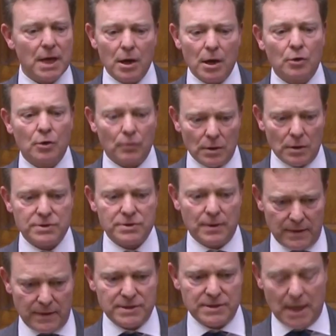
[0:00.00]
And can he
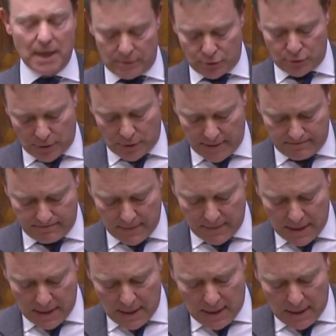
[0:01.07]
reassure me that our
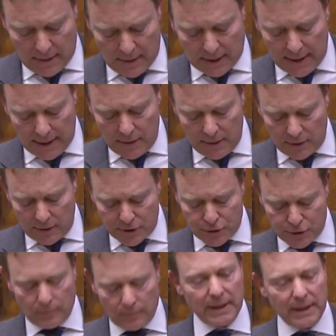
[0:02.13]
position on these difficult
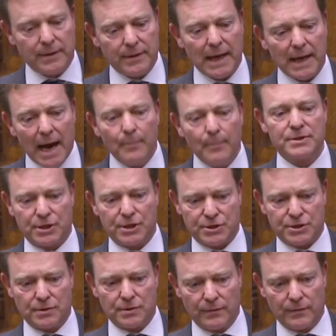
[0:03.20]
issues will
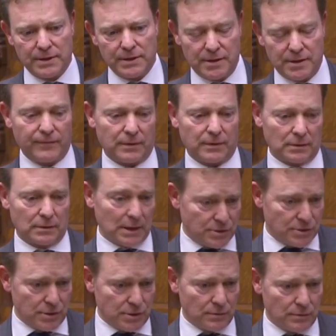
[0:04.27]
be one rooted in
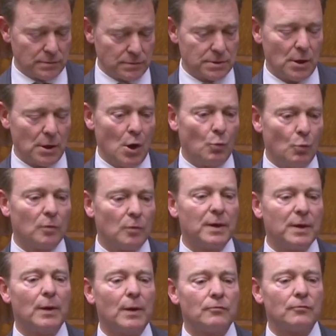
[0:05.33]
British values
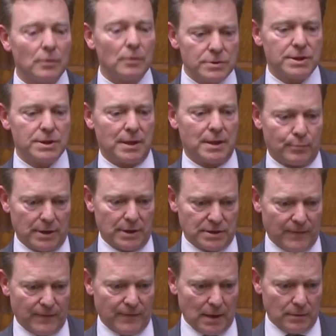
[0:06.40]
and rooted in proper
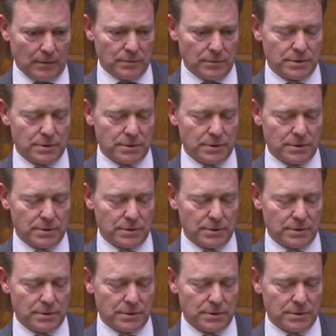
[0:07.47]
judicial